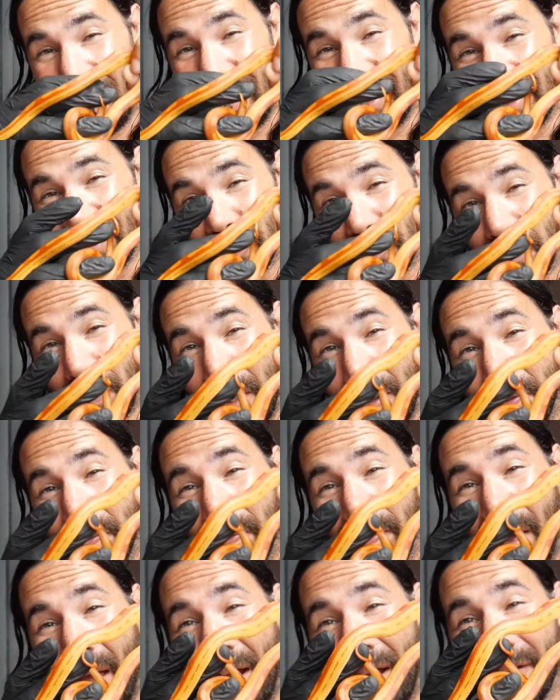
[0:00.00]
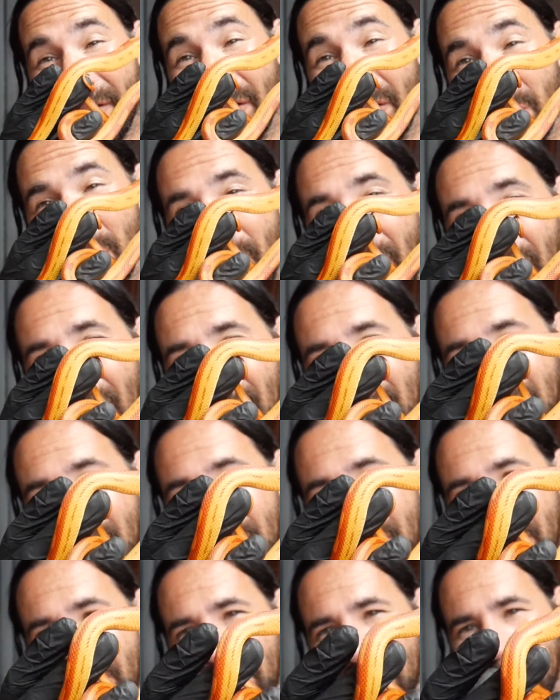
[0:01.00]
He's a red factor
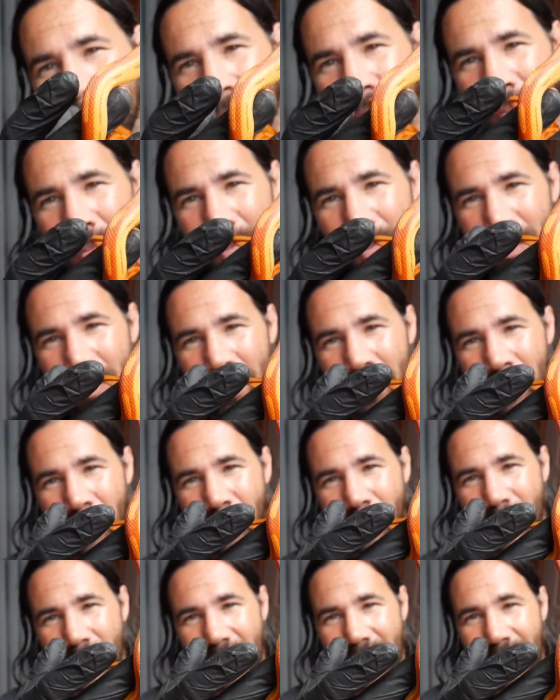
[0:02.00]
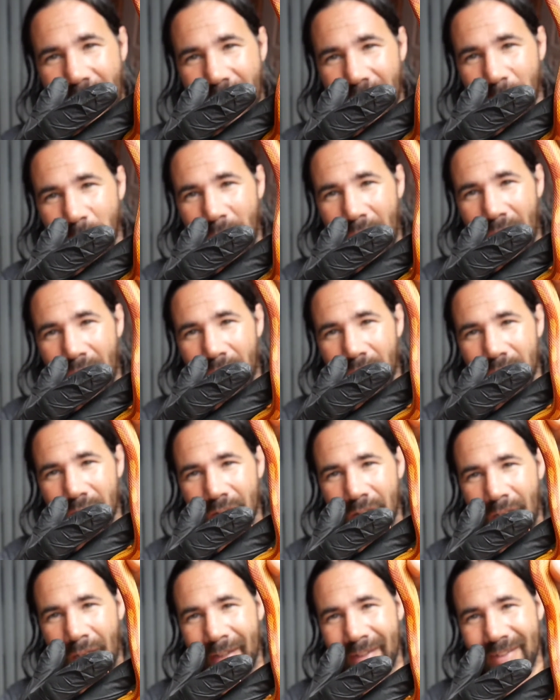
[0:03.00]
motley. Check him out,
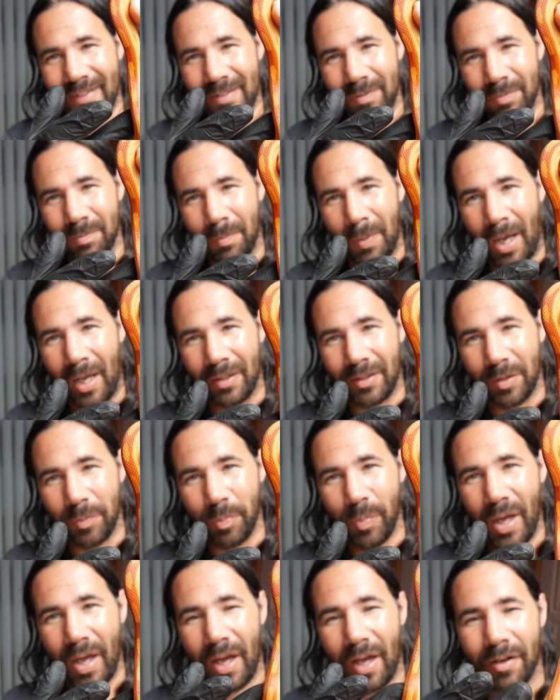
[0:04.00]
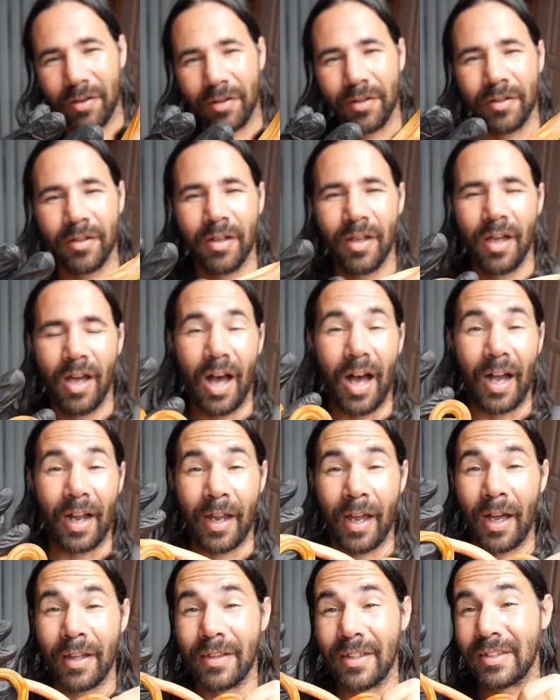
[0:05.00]
nice motley pattern. I
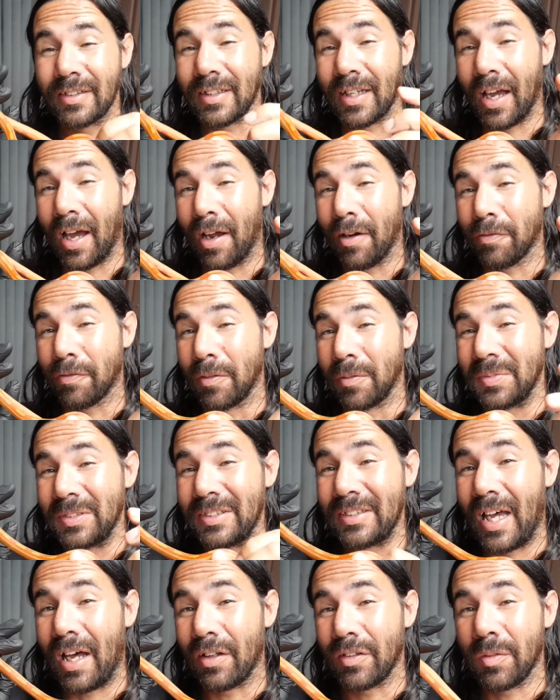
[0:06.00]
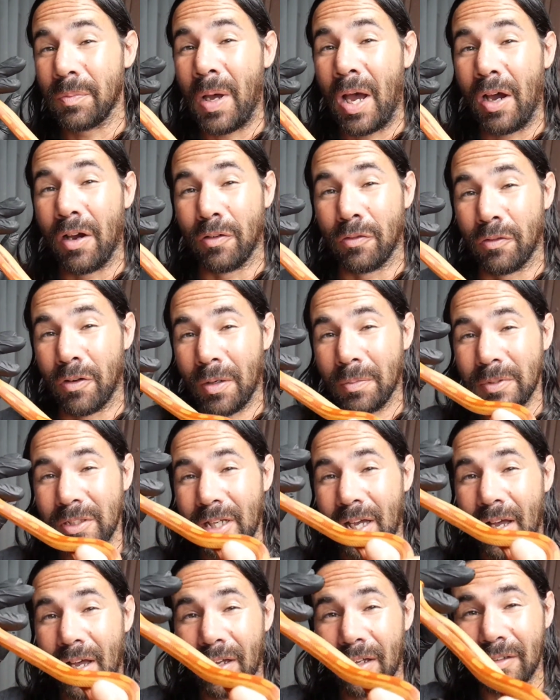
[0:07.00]
got this guy from South Mountain
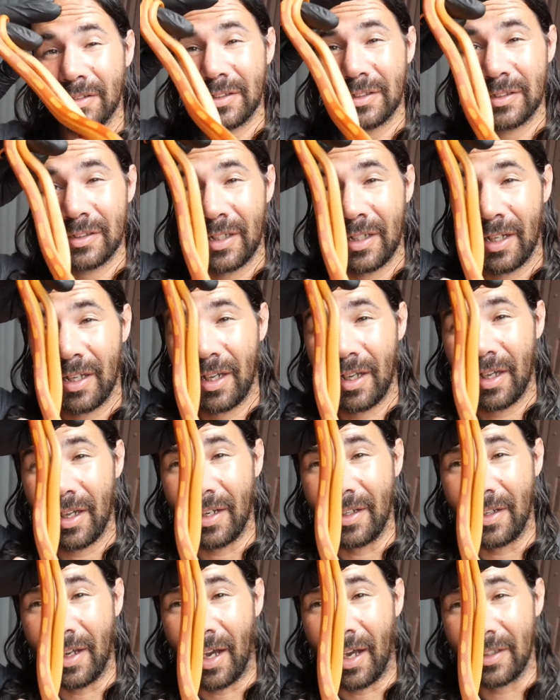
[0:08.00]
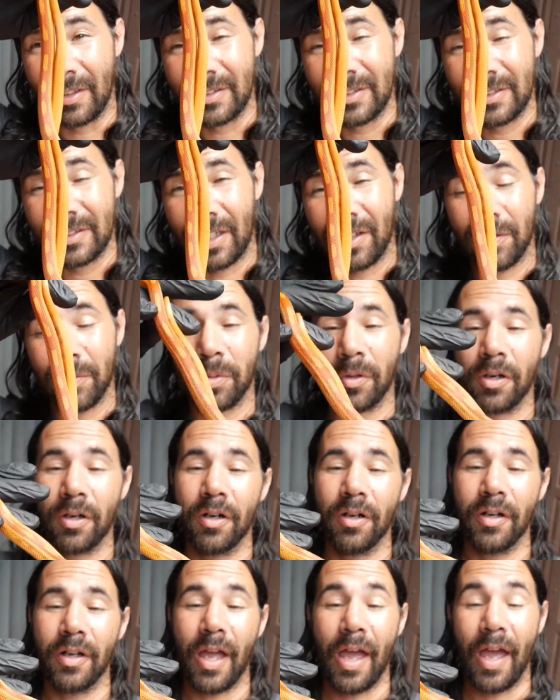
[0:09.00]
Reptiles, Don
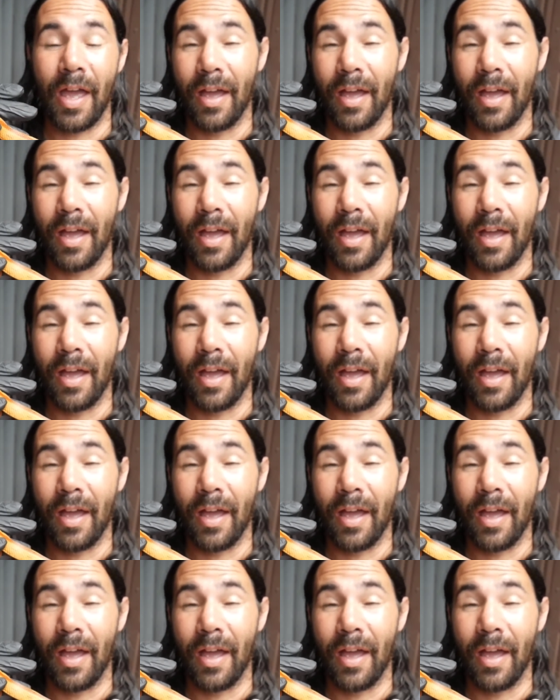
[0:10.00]
Sutterberg.